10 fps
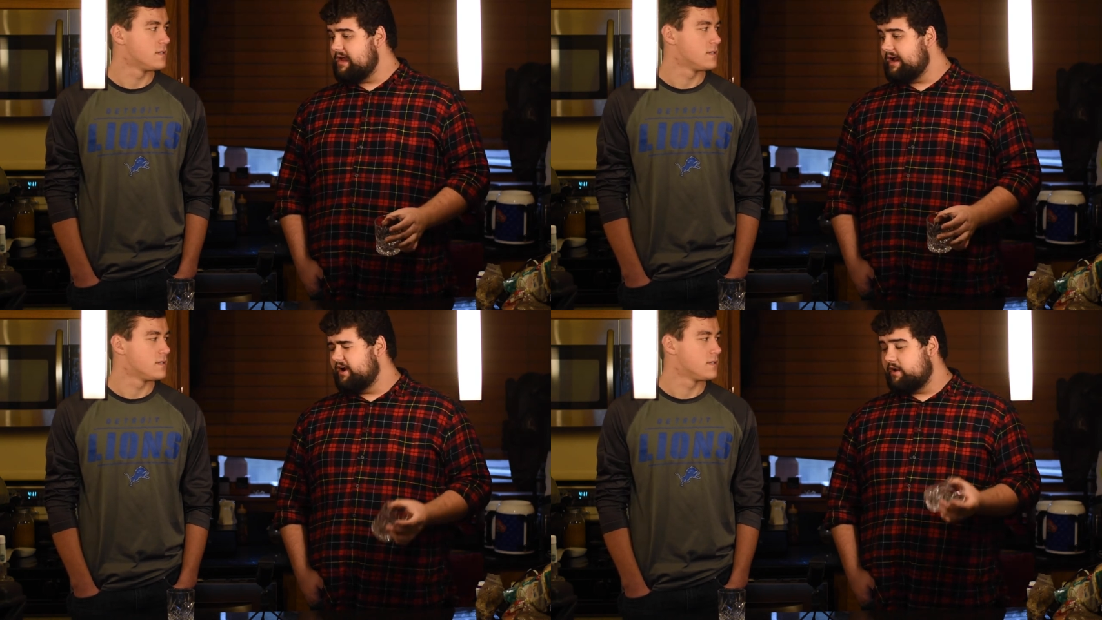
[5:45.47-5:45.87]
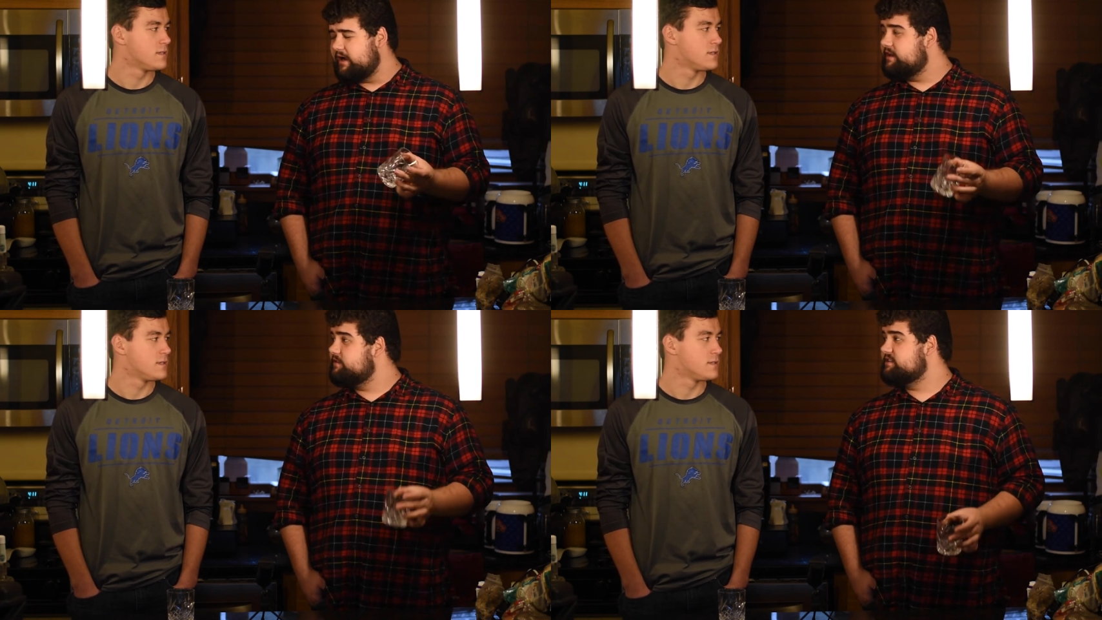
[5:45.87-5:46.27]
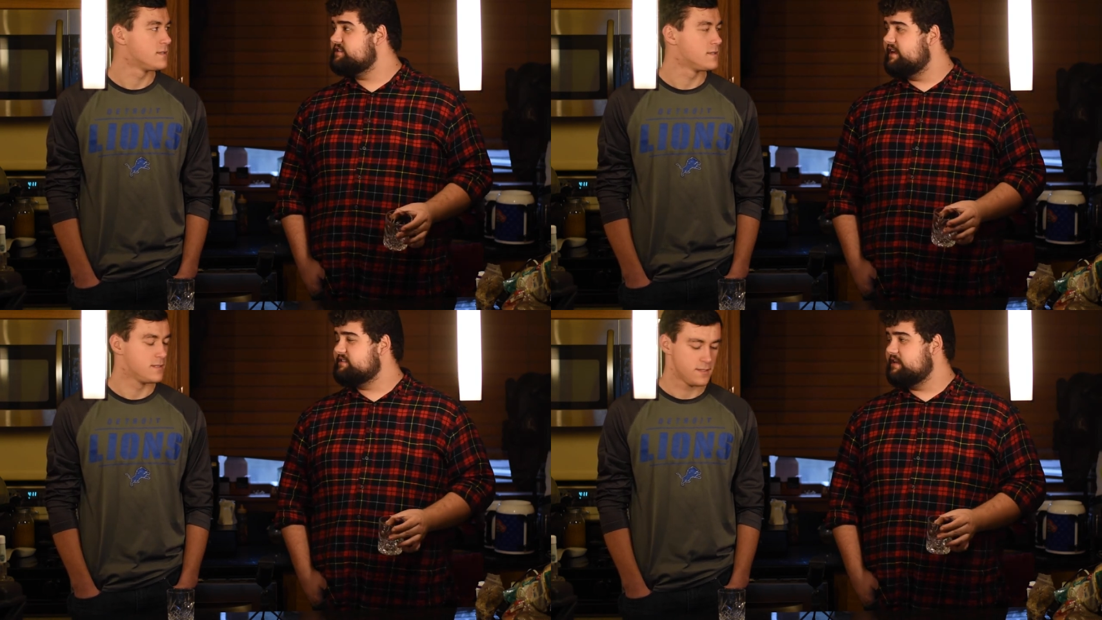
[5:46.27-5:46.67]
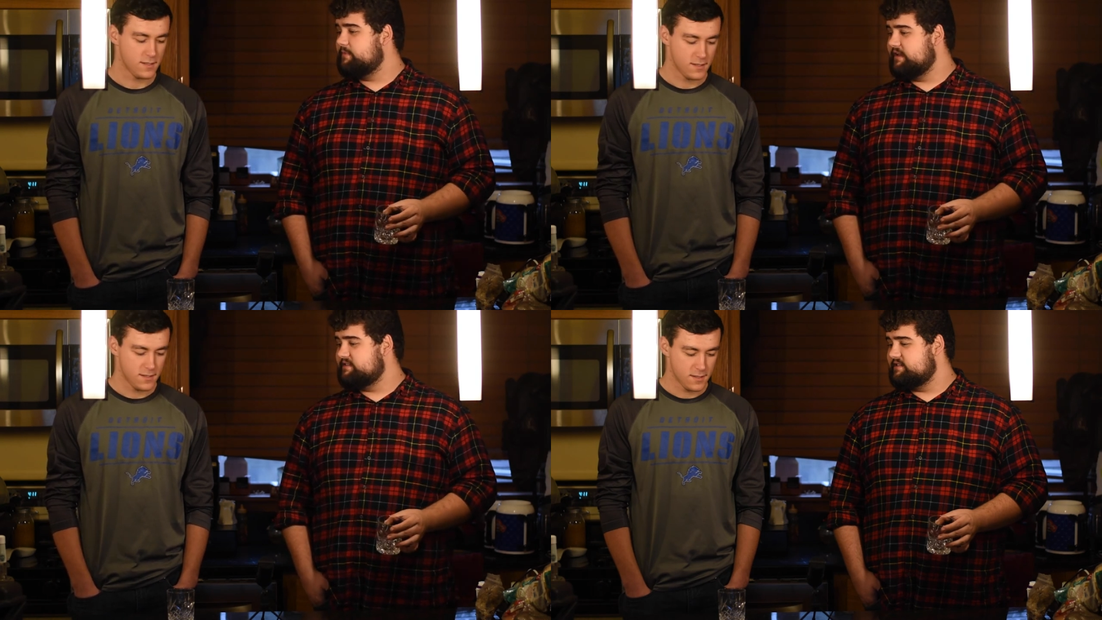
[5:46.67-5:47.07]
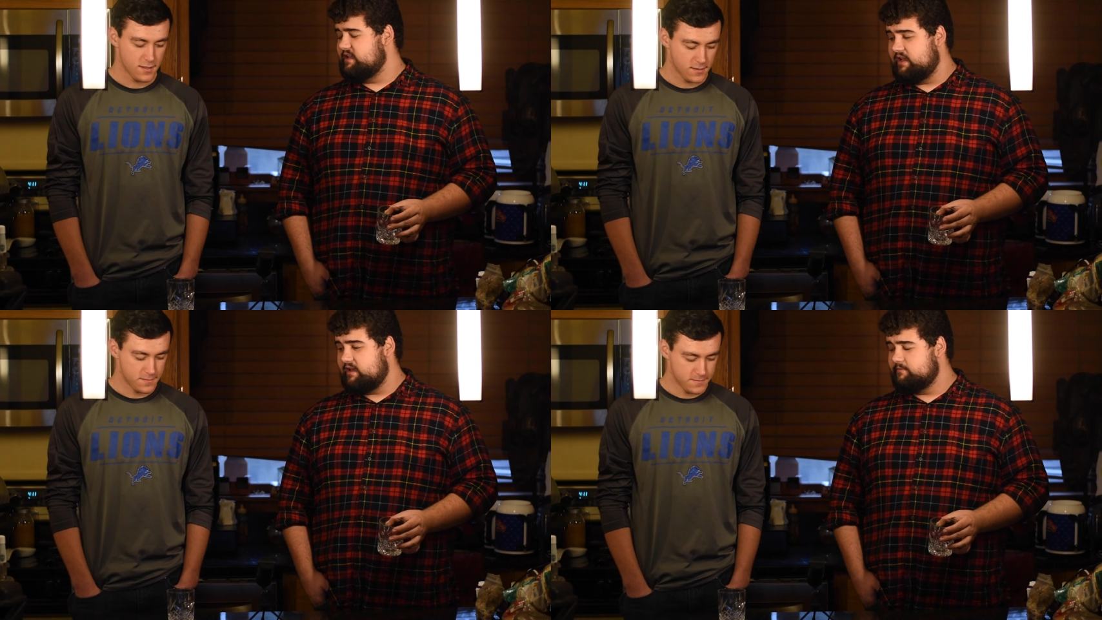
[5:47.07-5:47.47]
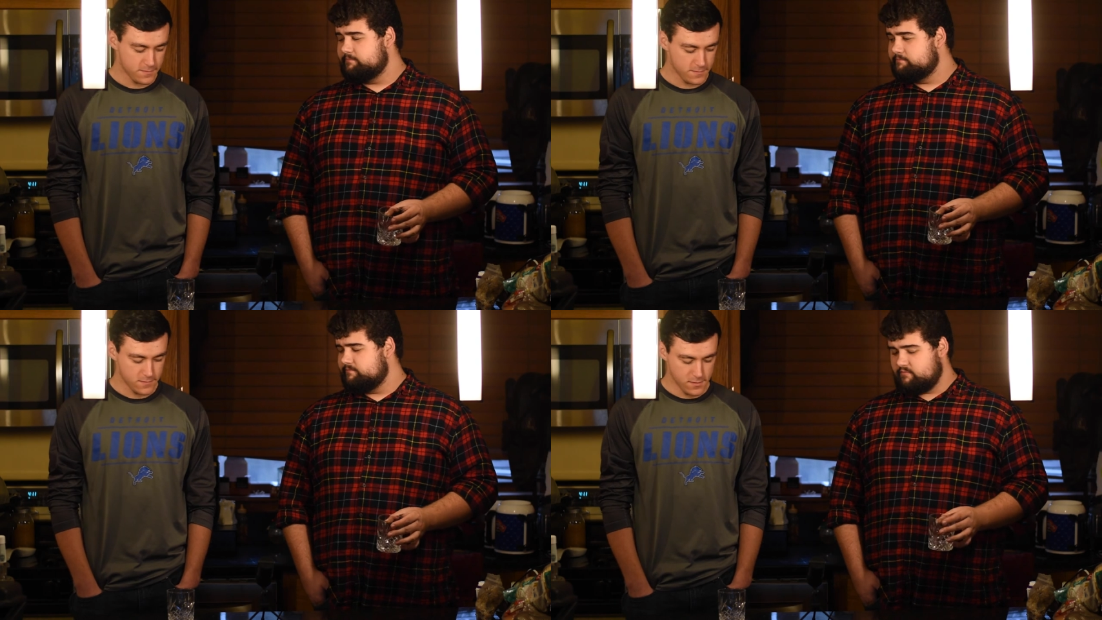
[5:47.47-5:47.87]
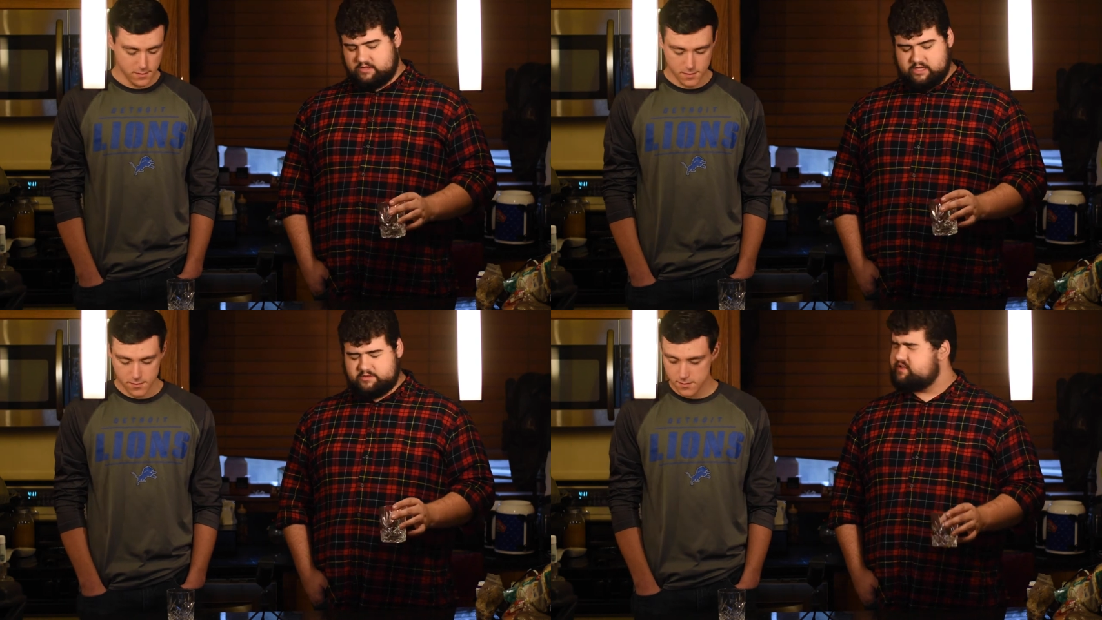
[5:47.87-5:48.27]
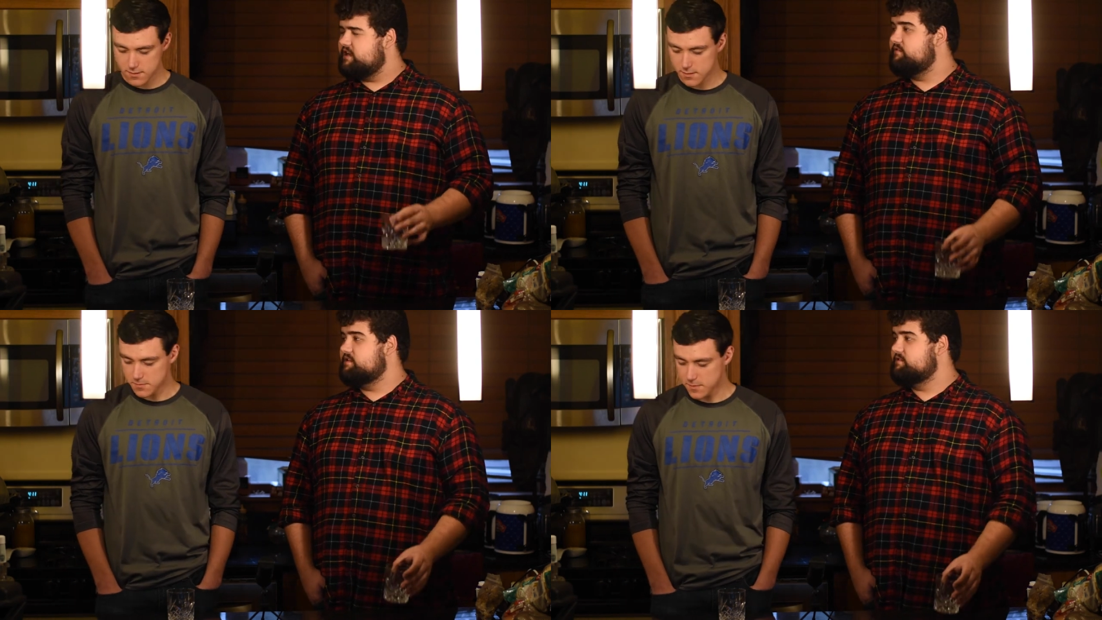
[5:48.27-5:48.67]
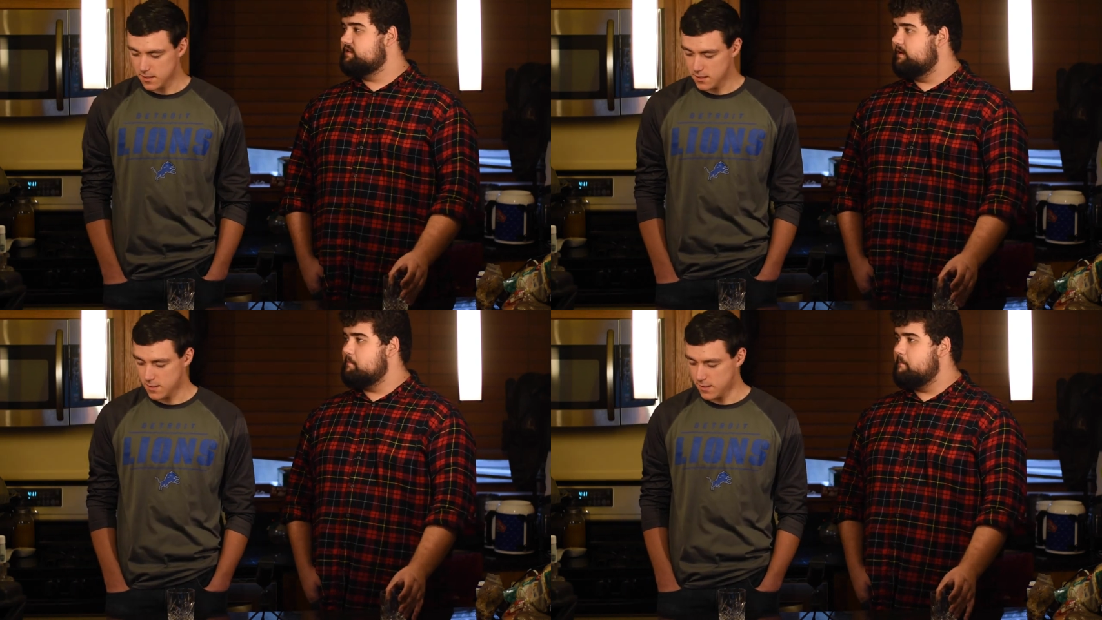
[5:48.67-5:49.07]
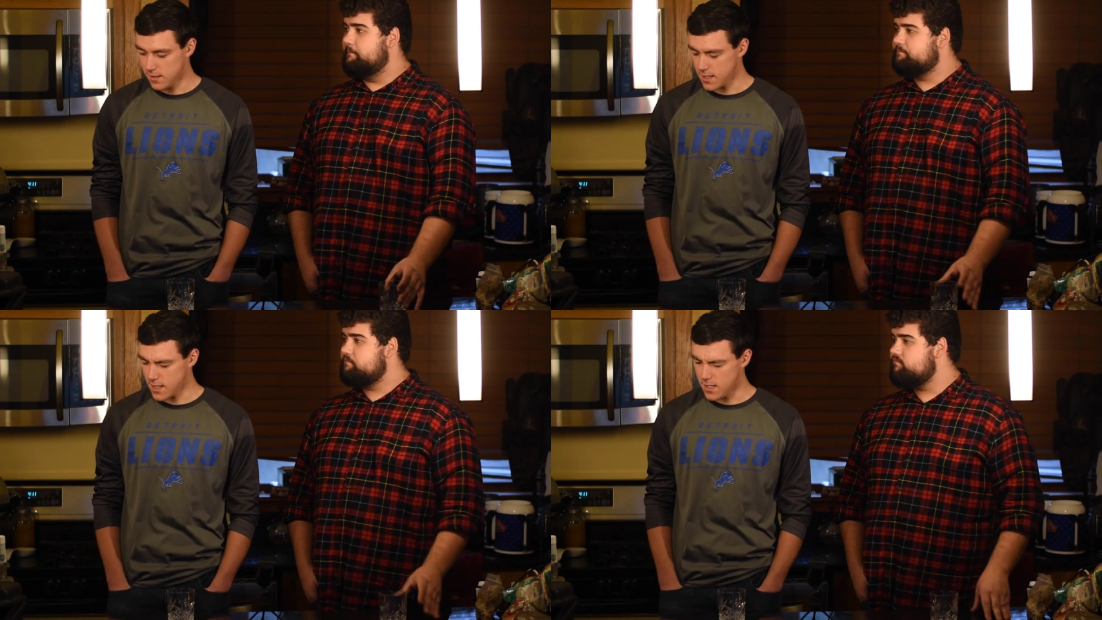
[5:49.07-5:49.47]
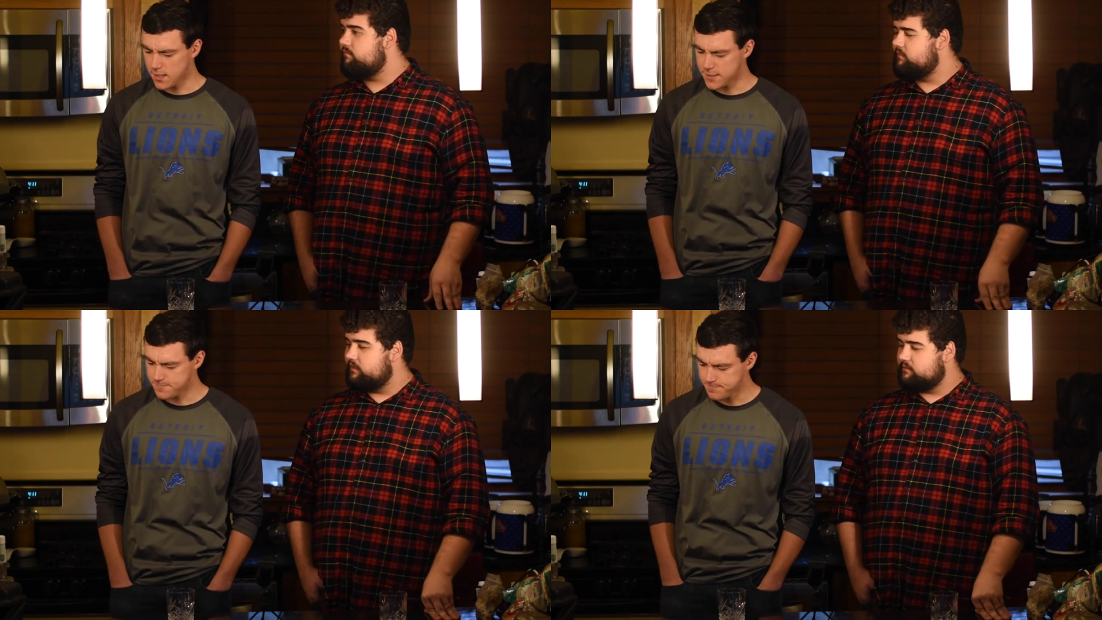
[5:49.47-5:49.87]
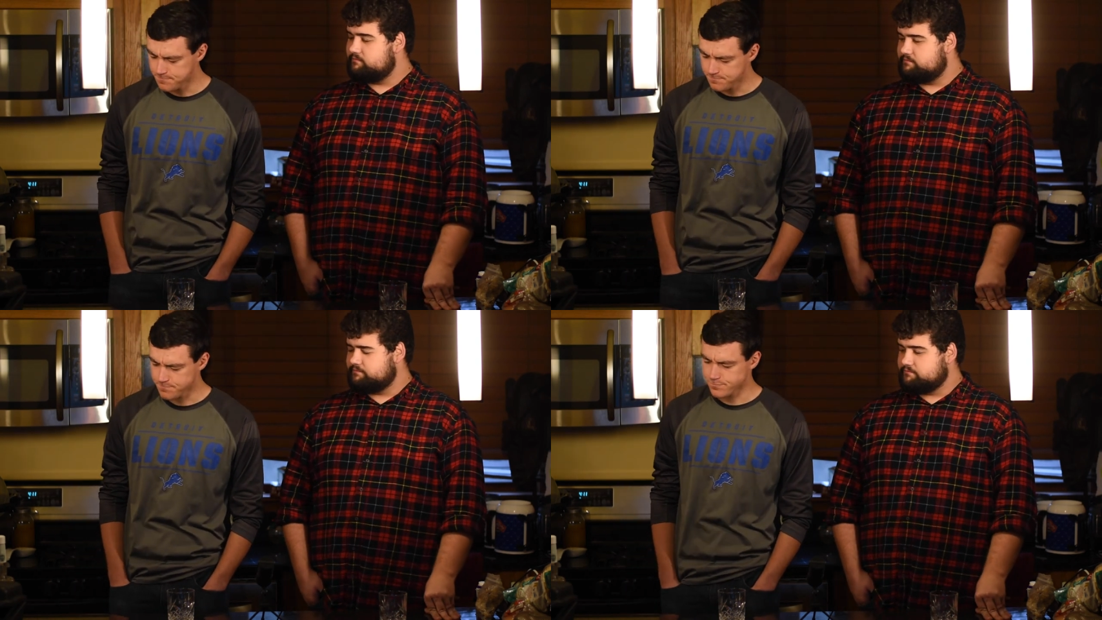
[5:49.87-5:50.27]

Speaker 1: I don't know. How do you think it stacks up against the uh, the other stuff that you tried? Um.